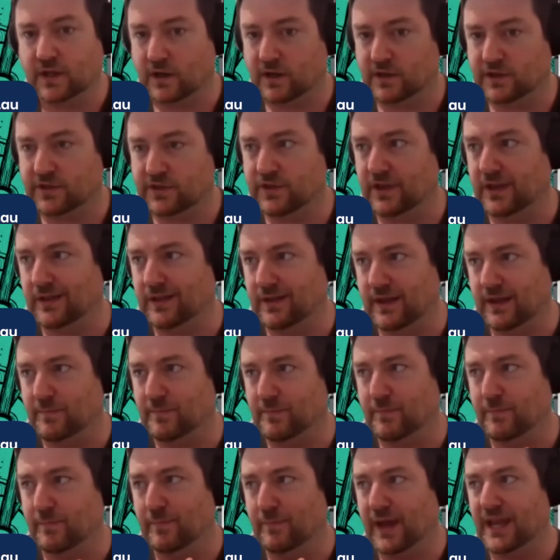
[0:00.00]
I think
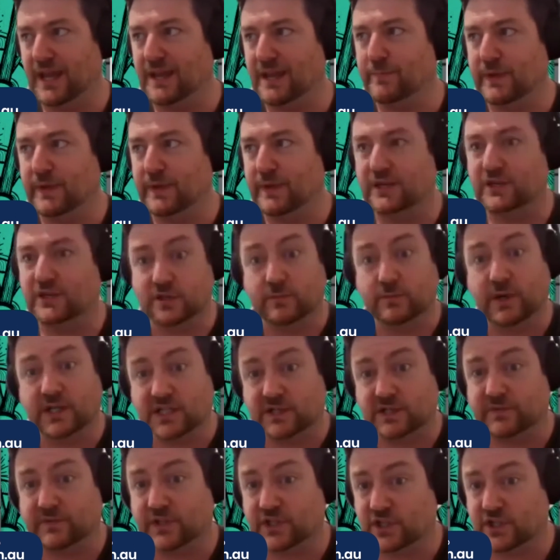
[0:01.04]
may be too
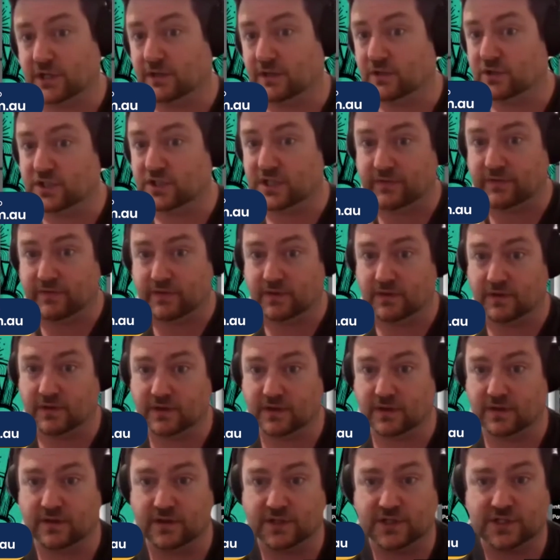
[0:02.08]
much of a challenge given
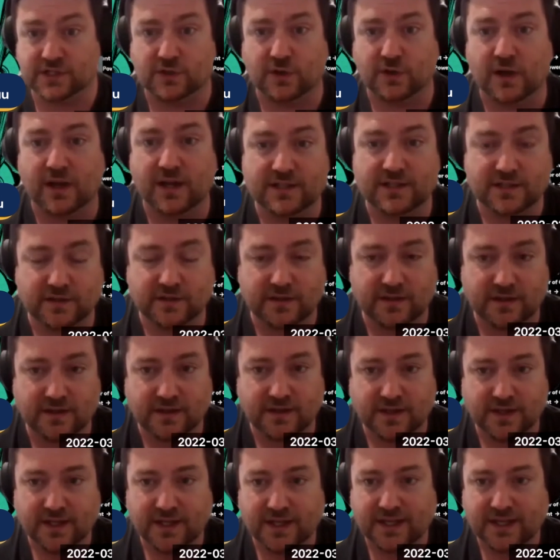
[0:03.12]
the size of the